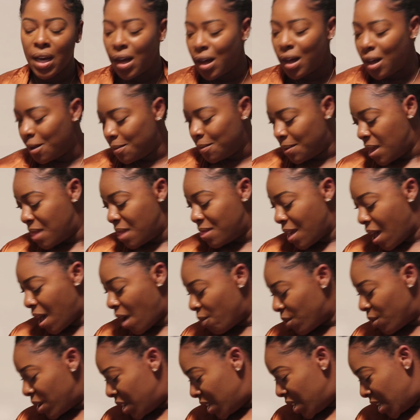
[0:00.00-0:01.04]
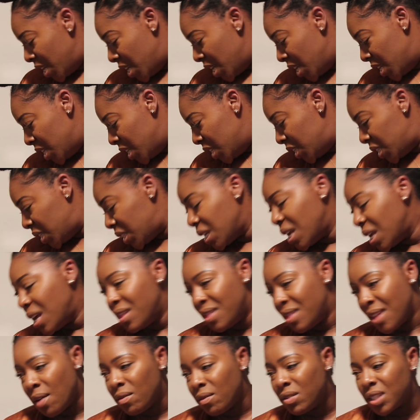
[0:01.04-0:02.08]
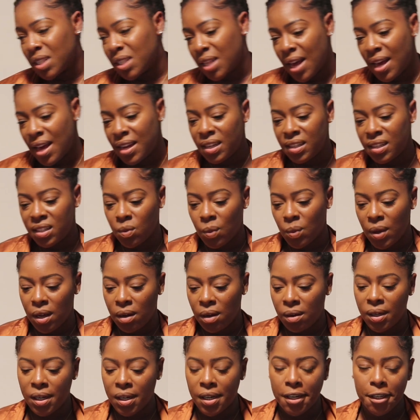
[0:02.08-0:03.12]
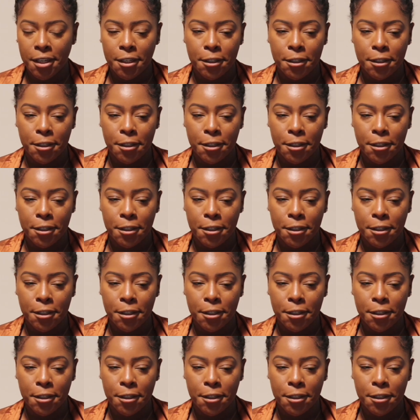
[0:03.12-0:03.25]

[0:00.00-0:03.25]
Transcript: And that one's lined as well.